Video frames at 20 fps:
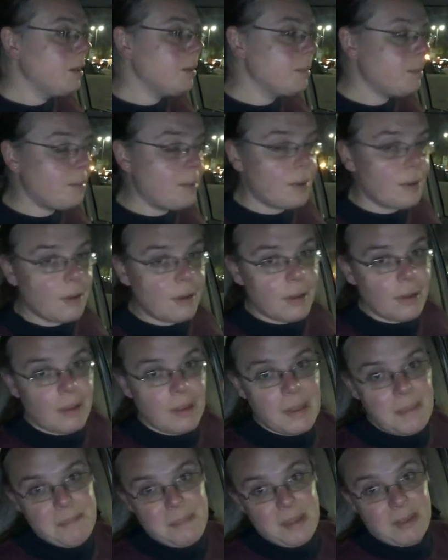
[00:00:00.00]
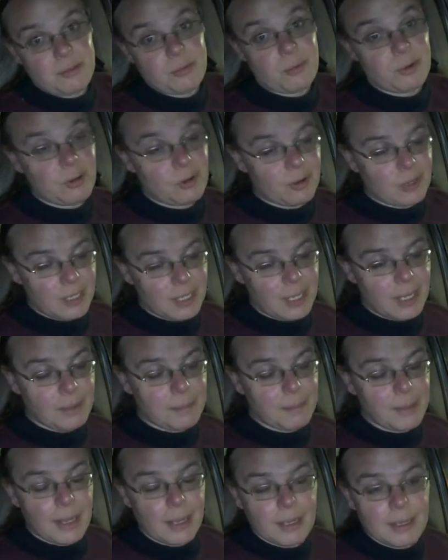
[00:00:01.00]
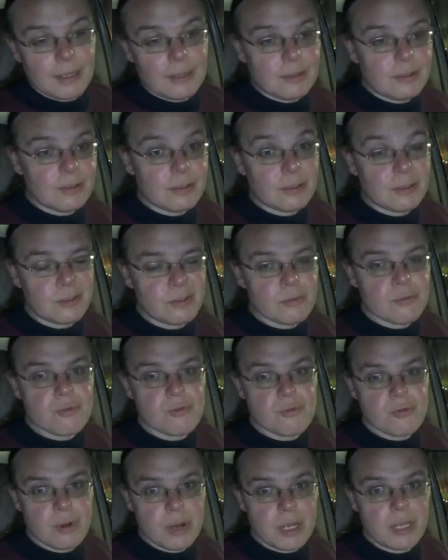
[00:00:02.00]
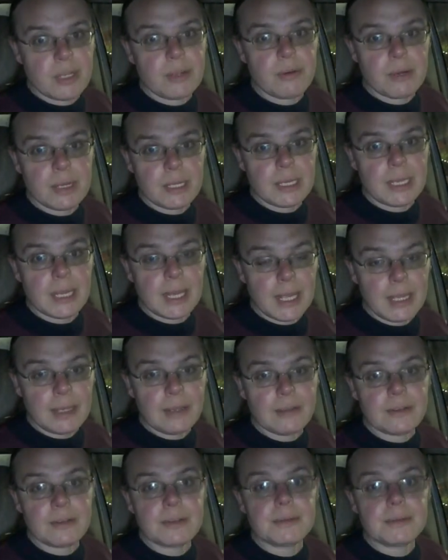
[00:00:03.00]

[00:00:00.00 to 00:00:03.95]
But it means we're not going to get back until really, really late.